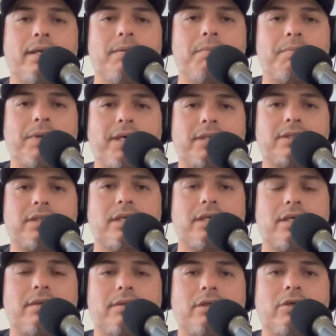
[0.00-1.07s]
but
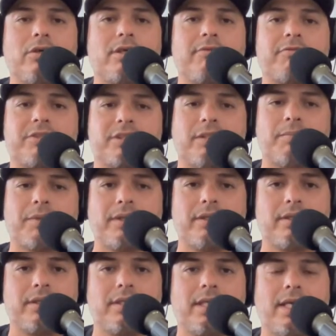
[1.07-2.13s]
they're looking for
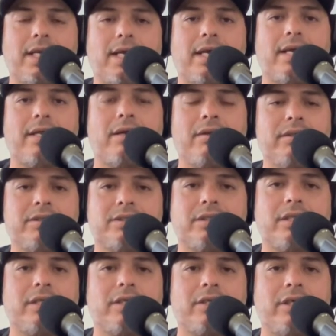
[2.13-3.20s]
something. And all of a
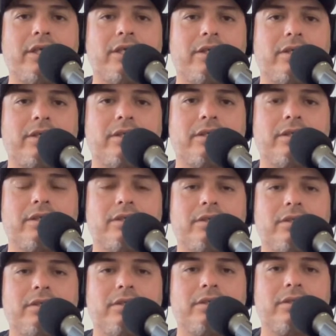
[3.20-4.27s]
sudden you
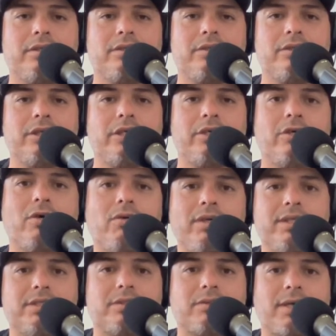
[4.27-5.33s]
hear
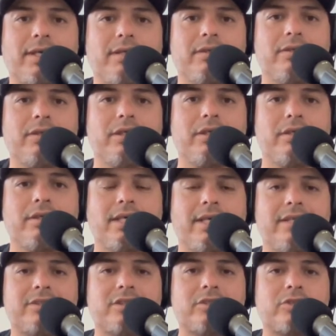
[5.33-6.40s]
noise, right? And
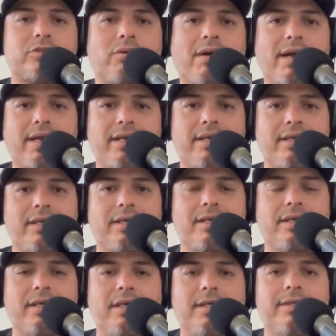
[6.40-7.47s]
it's a train.
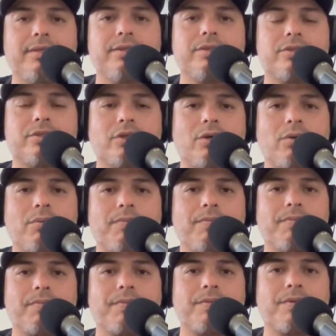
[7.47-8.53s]
So
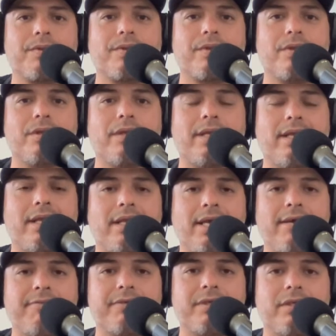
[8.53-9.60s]
they
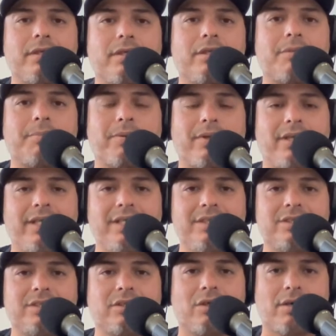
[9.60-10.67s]
left the
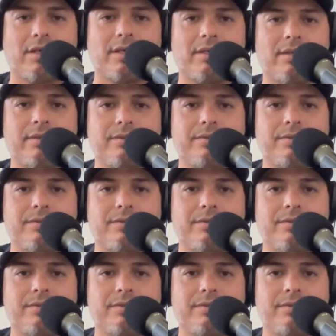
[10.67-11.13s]
police car